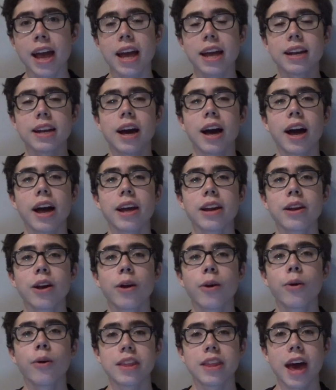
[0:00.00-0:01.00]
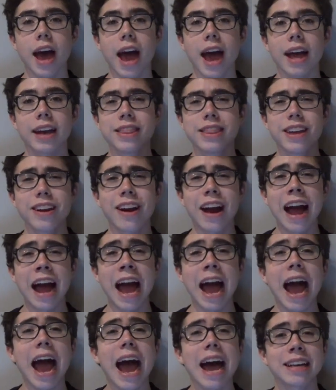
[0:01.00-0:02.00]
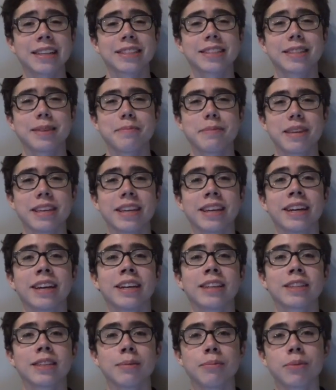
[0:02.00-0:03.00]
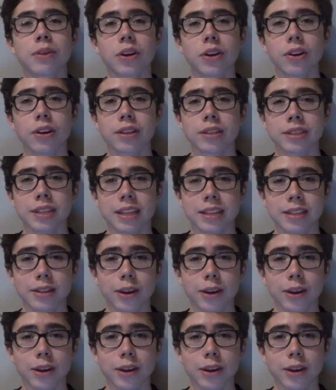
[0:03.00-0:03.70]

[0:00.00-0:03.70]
and I know that there has to be some girls that